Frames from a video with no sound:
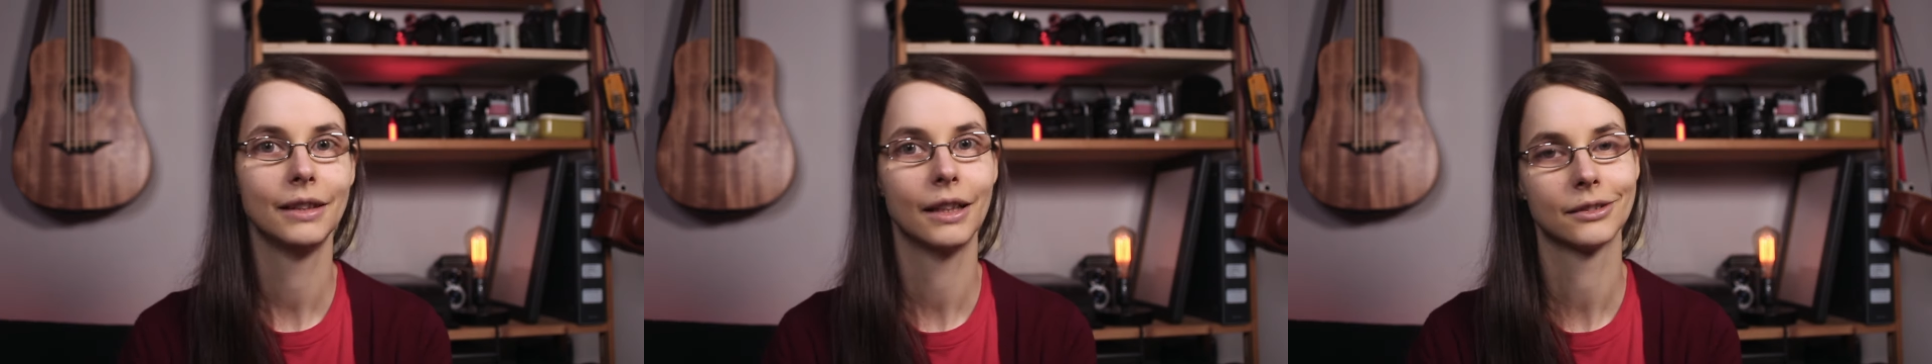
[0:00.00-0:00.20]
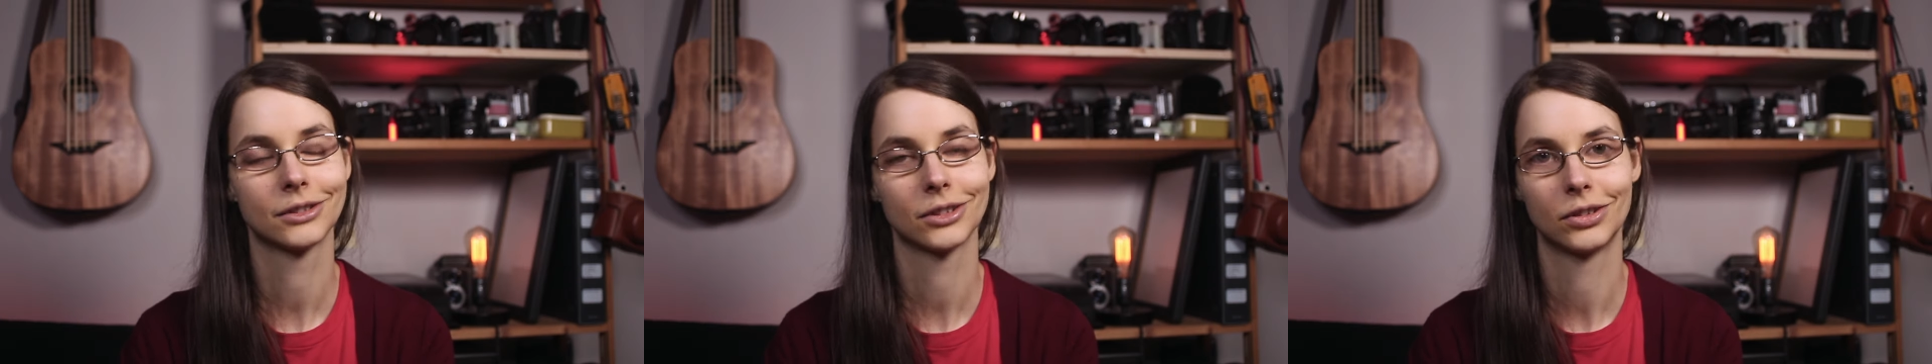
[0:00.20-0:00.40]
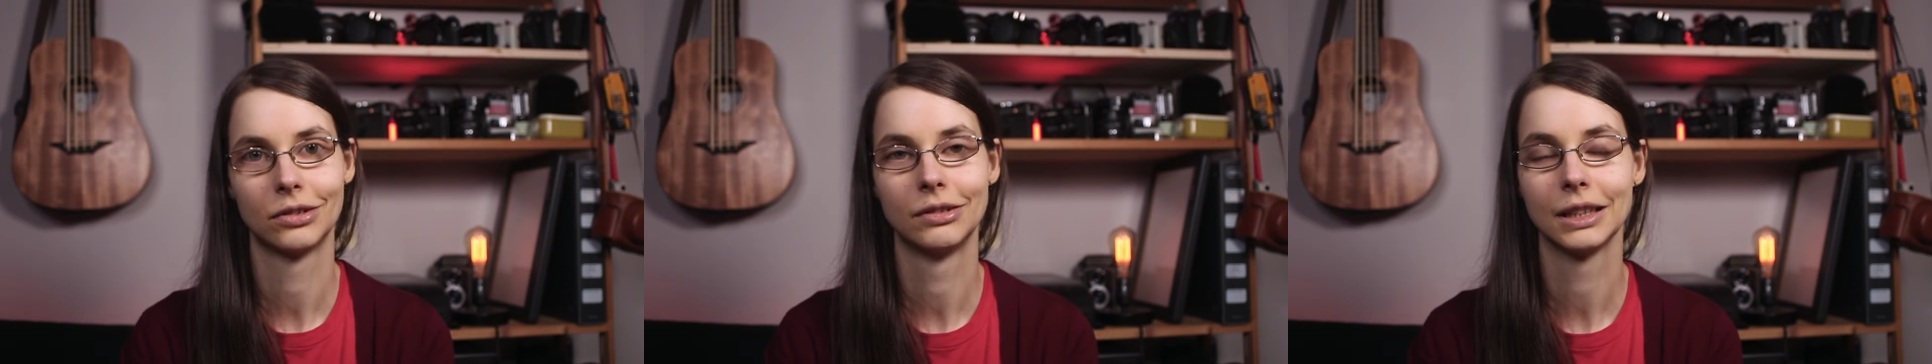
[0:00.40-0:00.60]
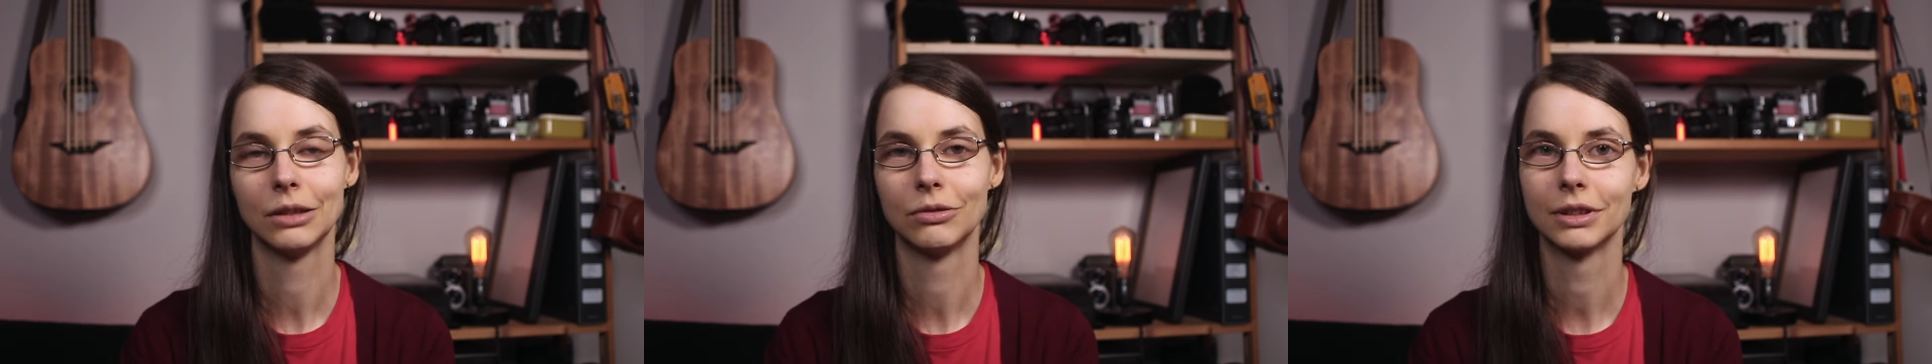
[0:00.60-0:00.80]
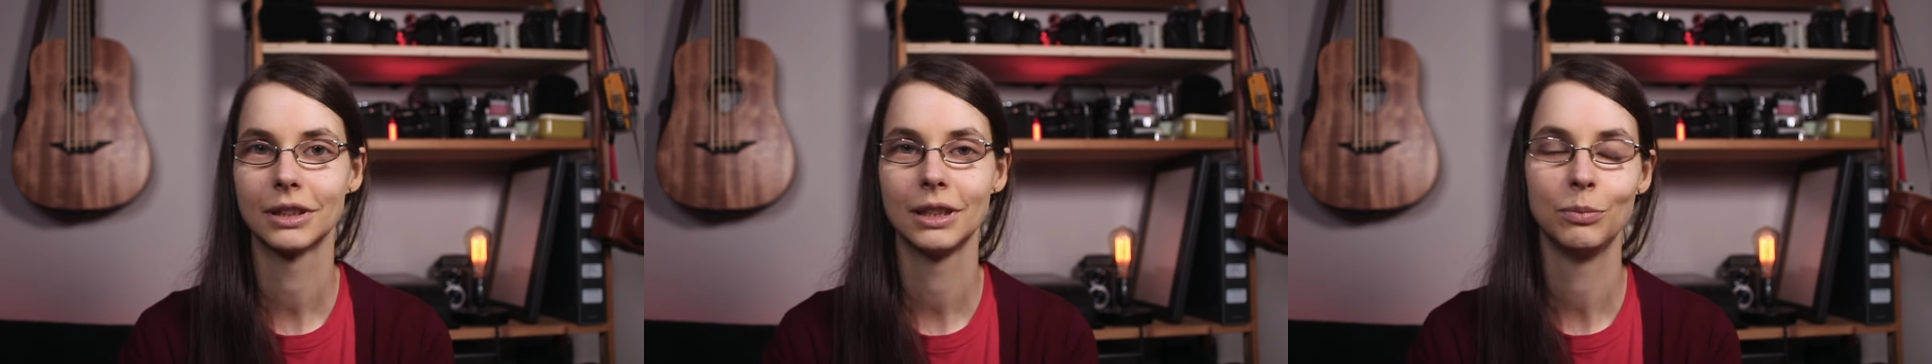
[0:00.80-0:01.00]
that's
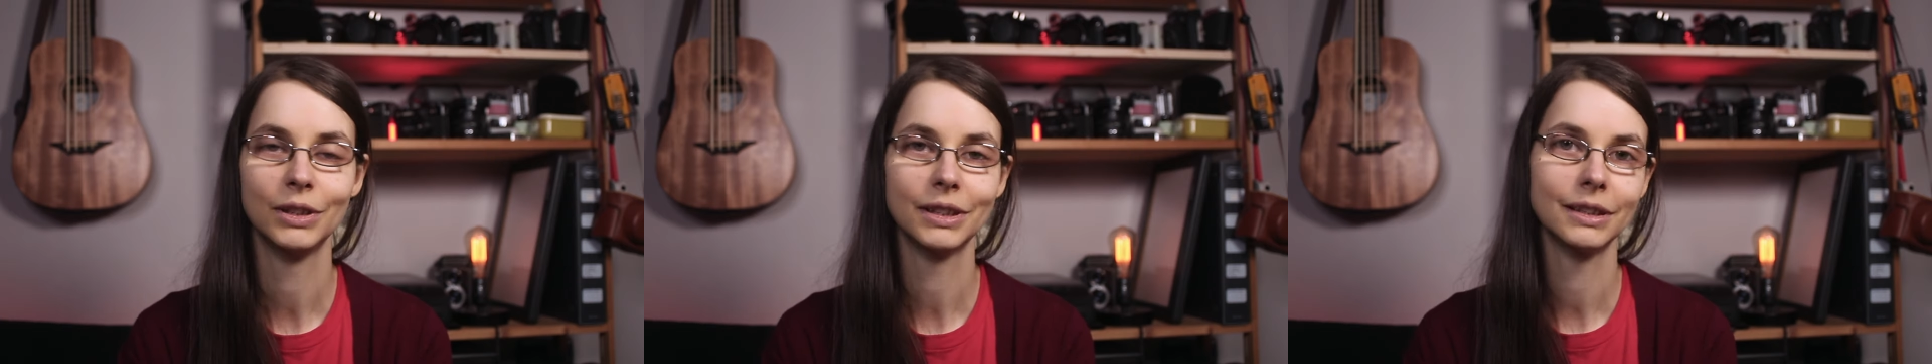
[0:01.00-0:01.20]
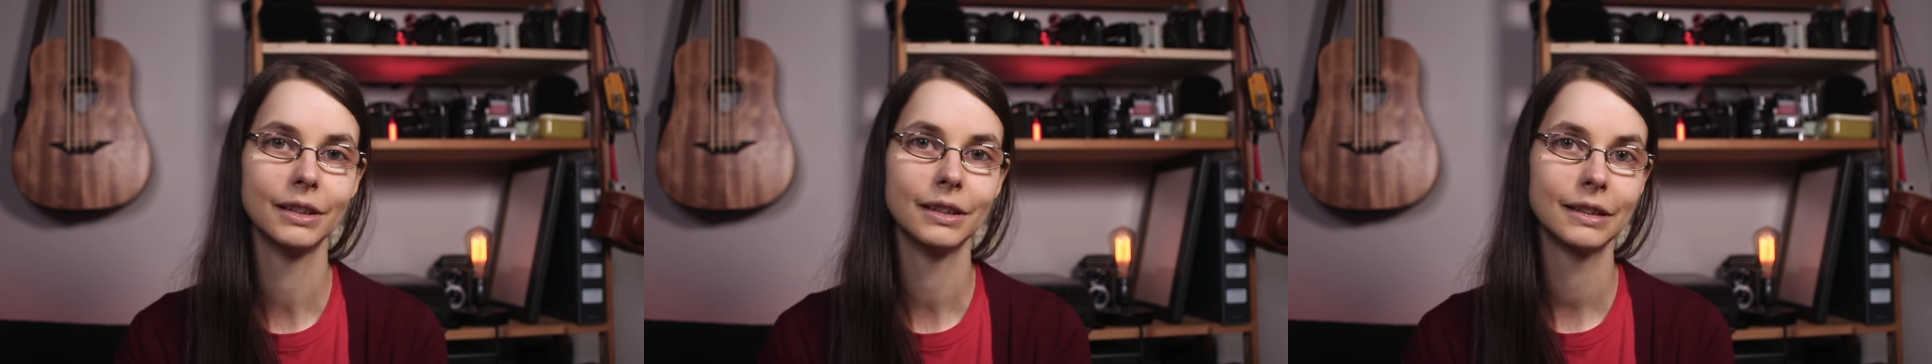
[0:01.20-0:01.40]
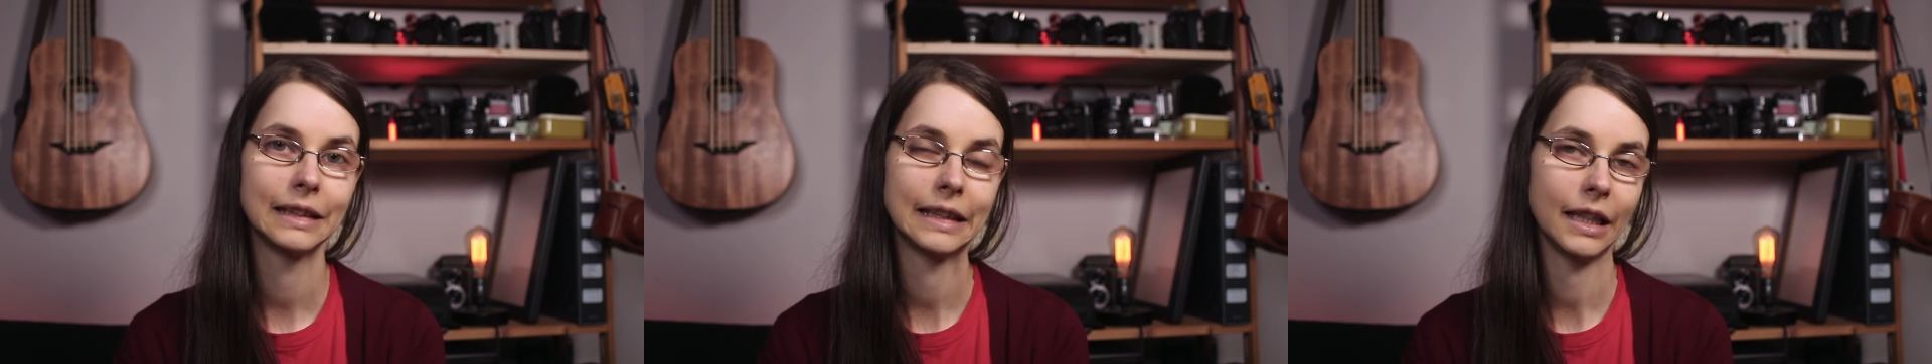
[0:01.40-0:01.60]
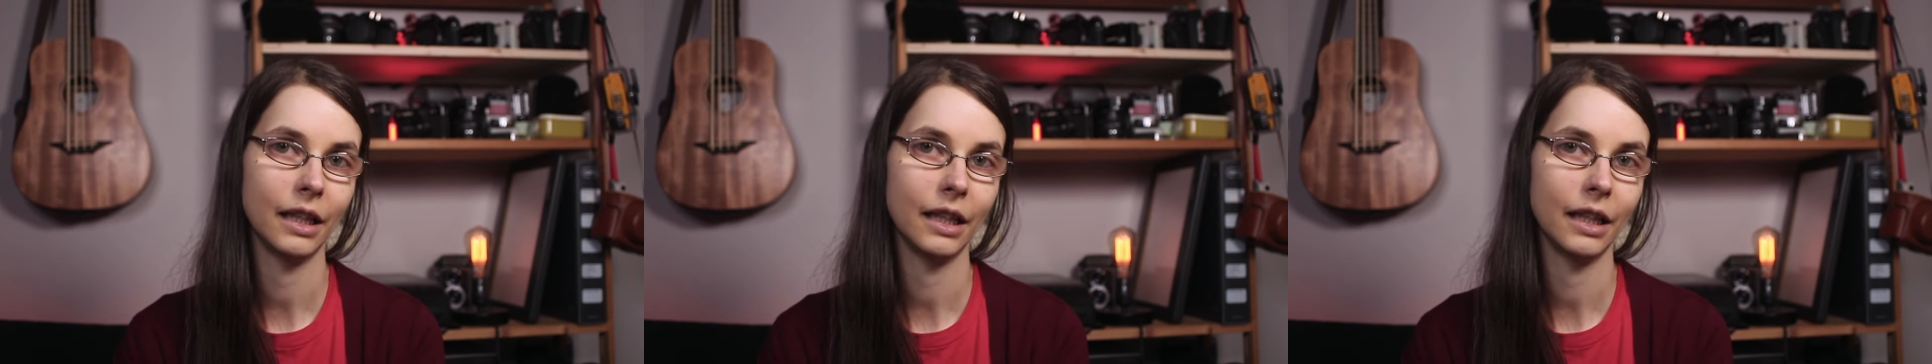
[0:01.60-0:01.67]
already risky business